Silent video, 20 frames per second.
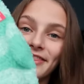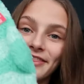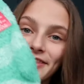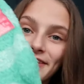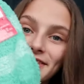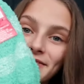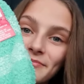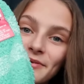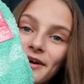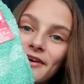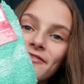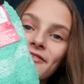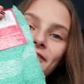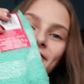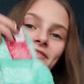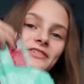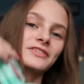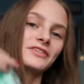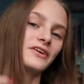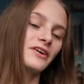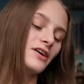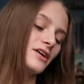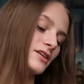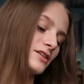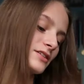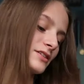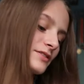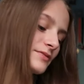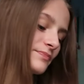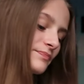this pair of fluffy
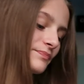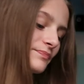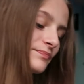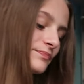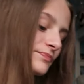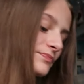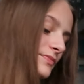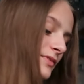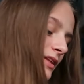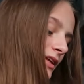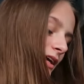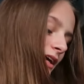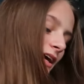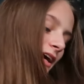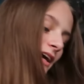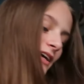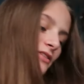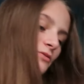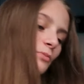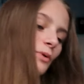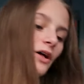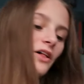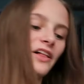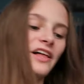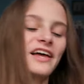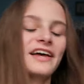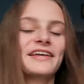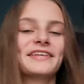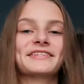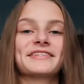socks as well
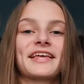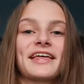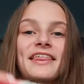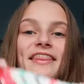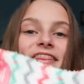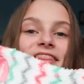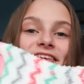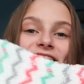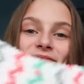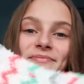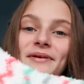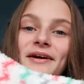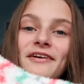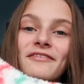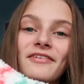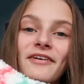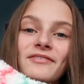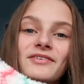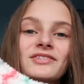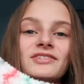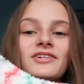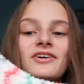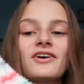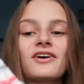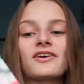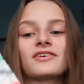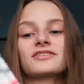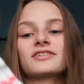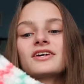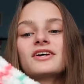as this pair of fluffy
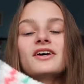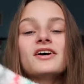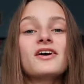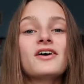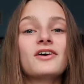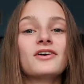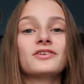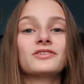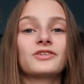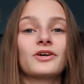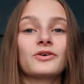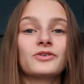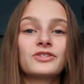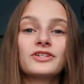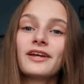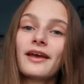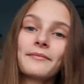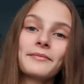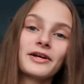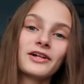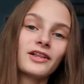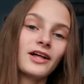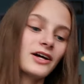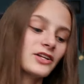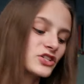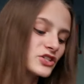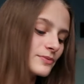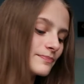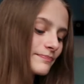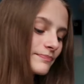socks. So she came in
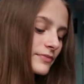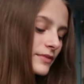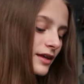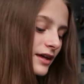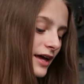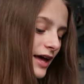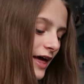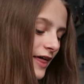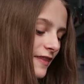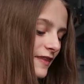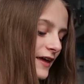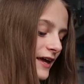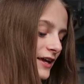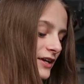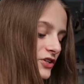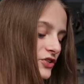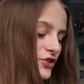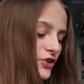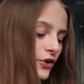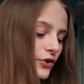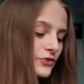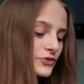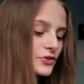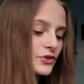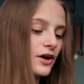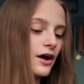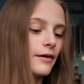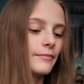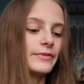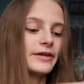clutch. And then she
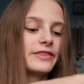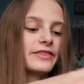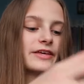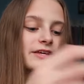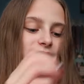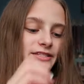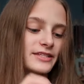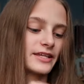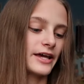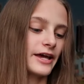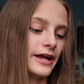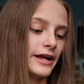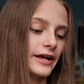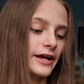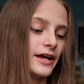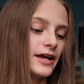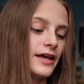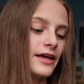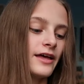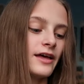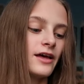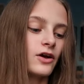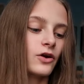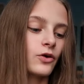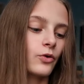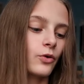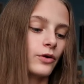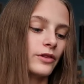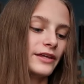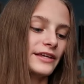also got me this like
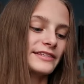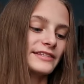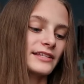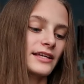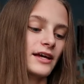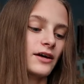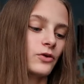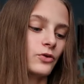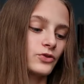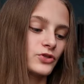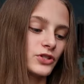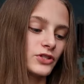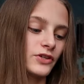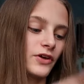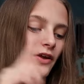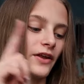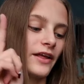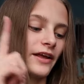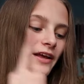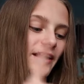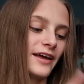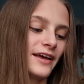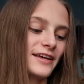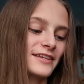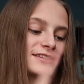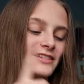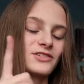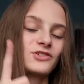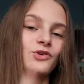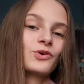cordless ultrasonic
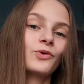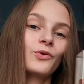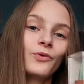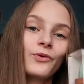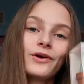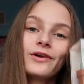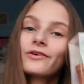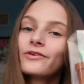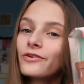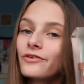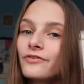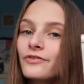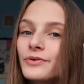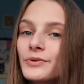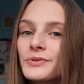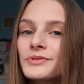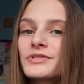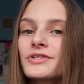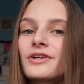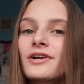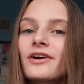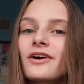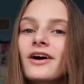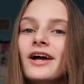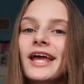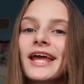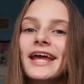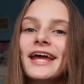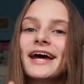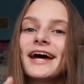essential oil diffuser
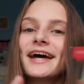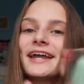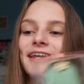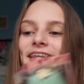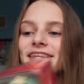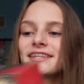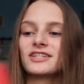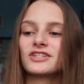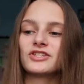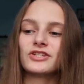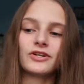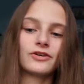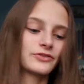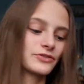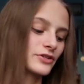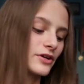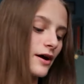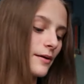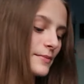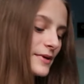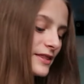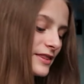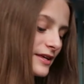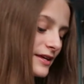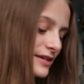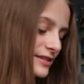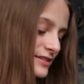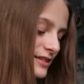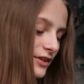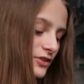and she also got me
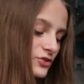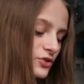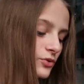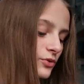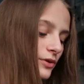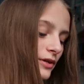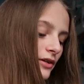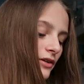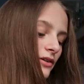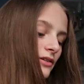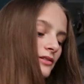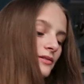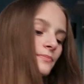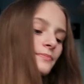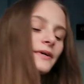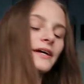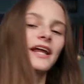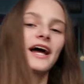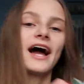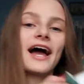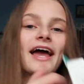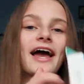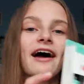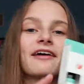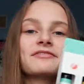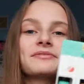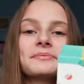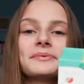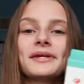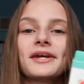the essential oils but I
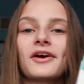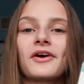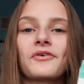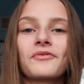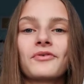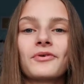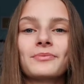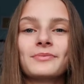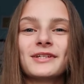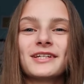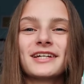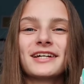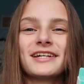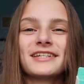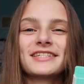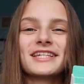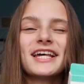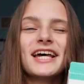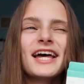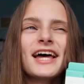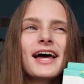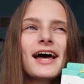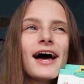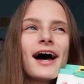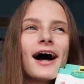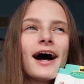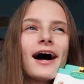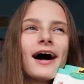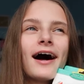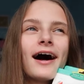have to be careful because
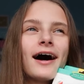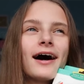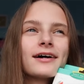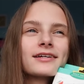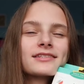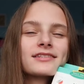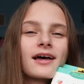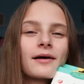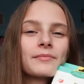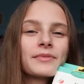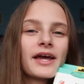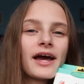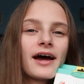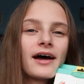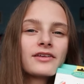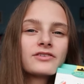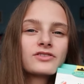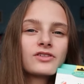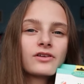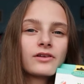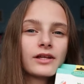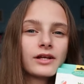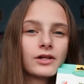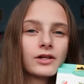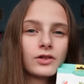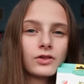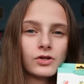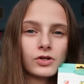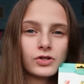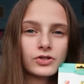some cats are like
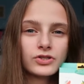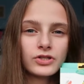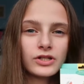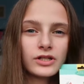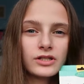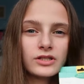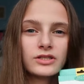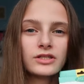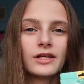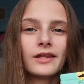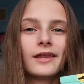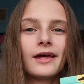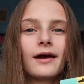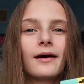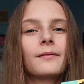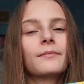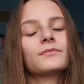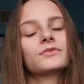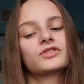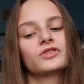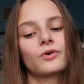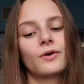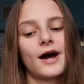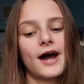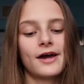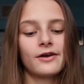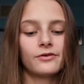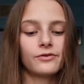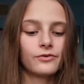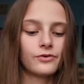allergic to them so
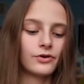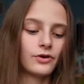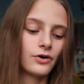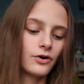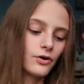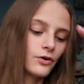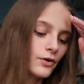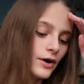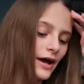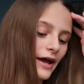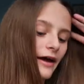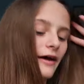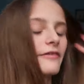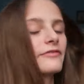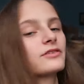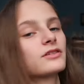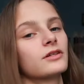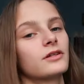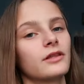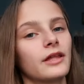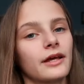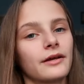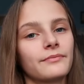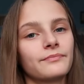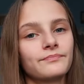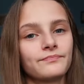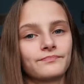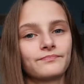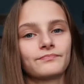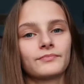I don't know I have to like
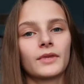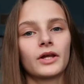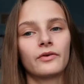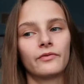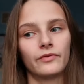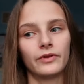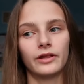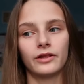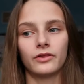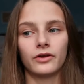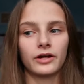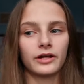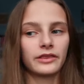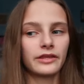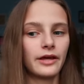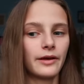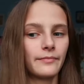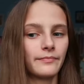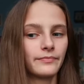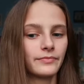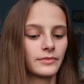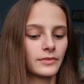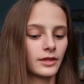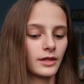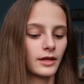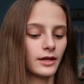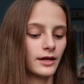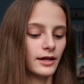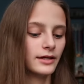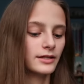really look at them
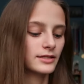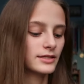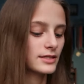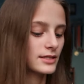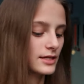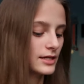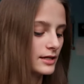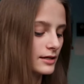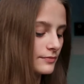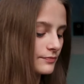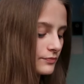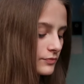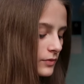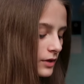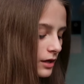and see.